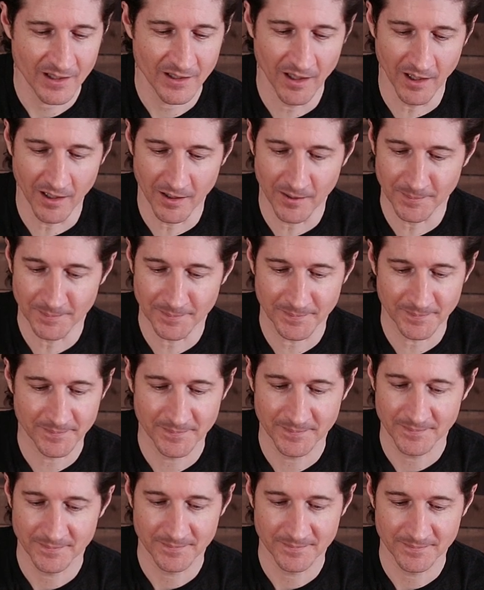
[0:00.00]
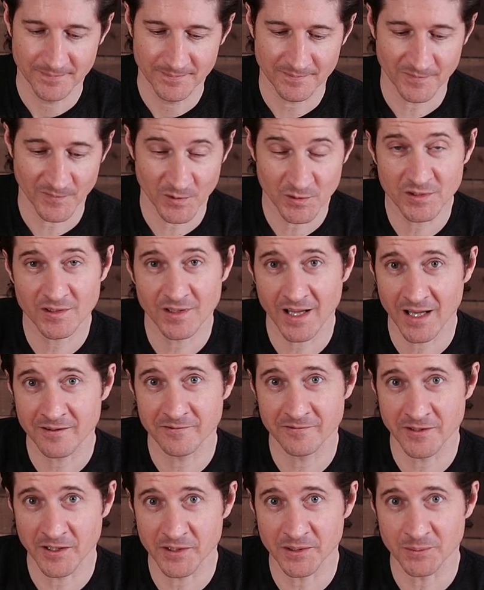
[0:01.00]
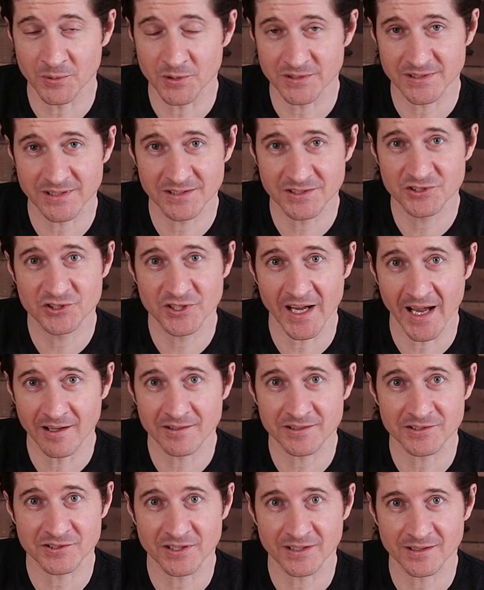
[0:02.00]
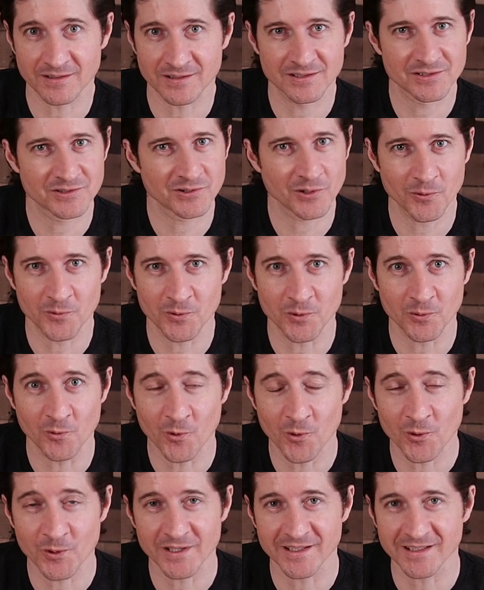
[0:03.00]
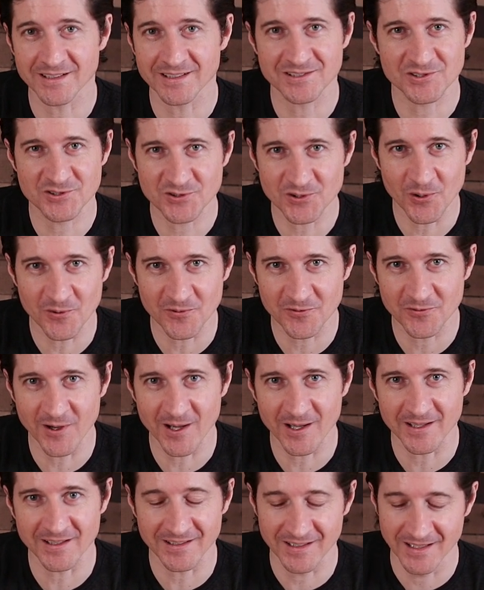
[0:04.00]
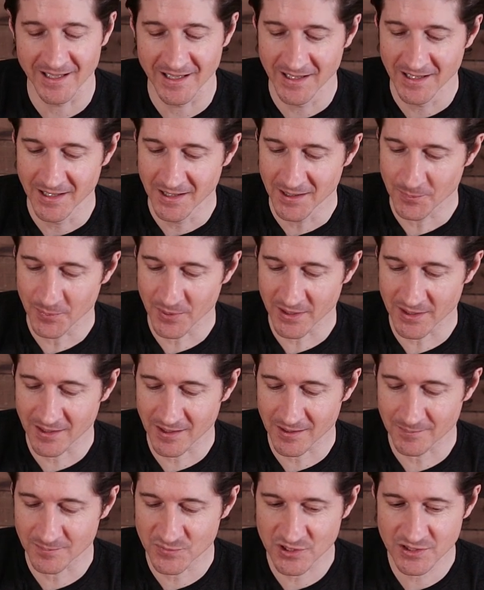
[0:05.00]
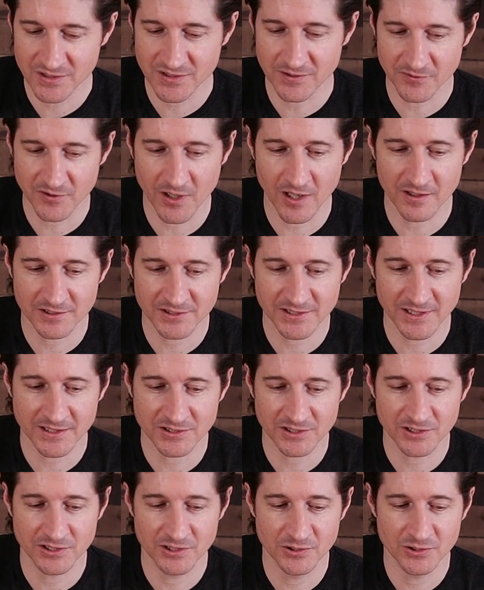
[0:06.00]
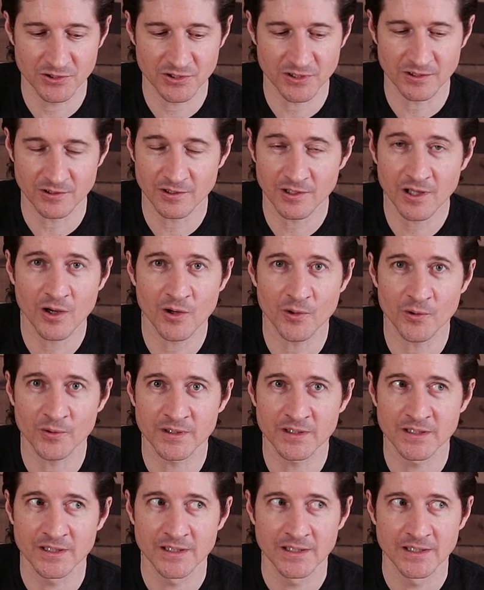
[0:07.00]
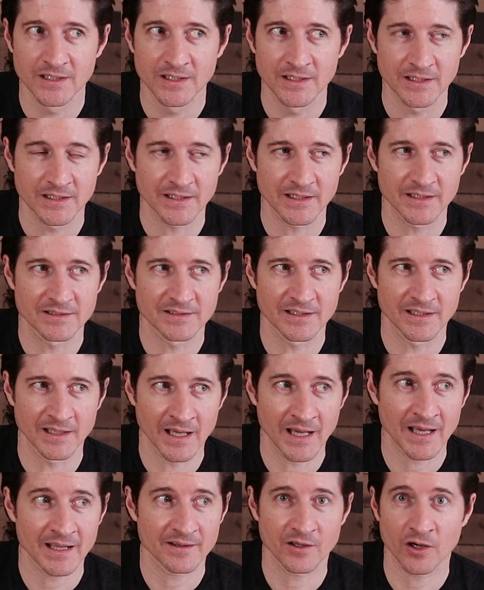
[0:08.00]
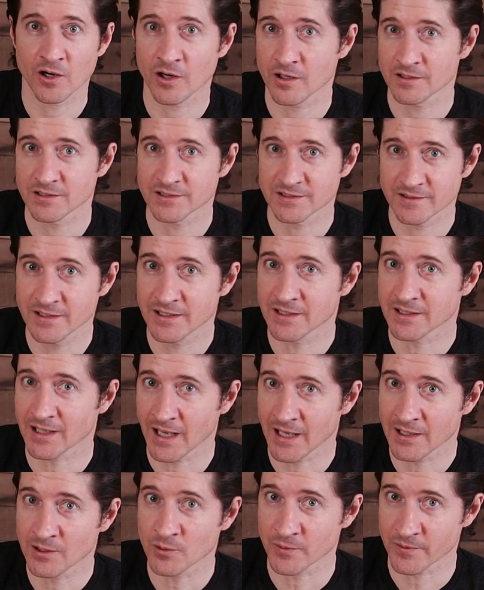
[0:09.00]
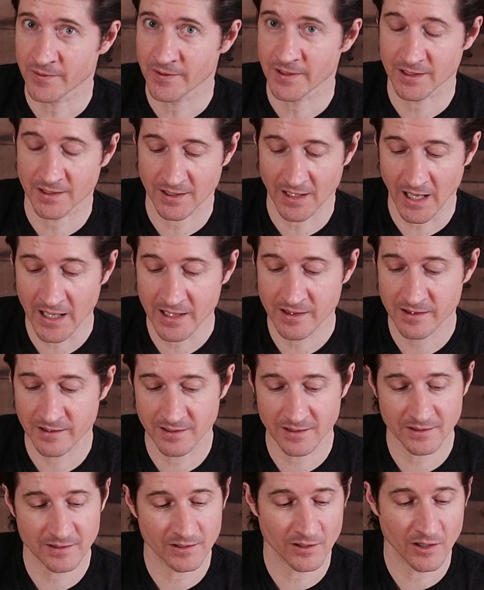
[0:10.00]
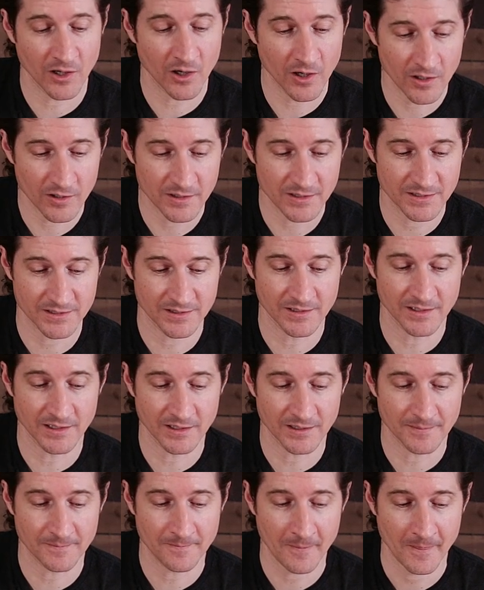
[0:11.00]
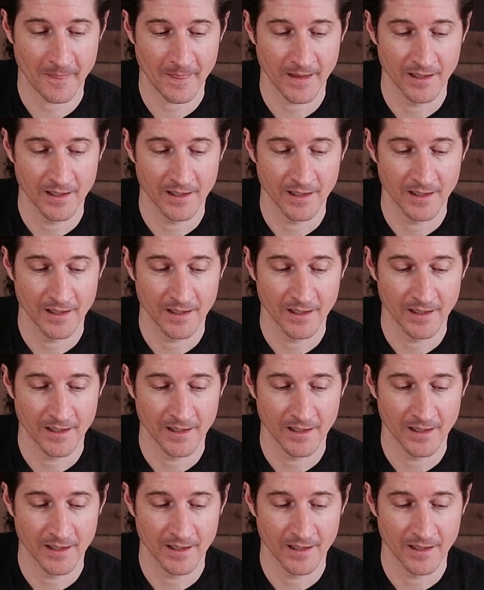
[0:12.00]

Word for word: Um, there's a lot of variables. It's challenging. It's so rewarding and it's so fun. But um, just the flawless execution alone is not the hardest thing, I don't think. I think the hardest thing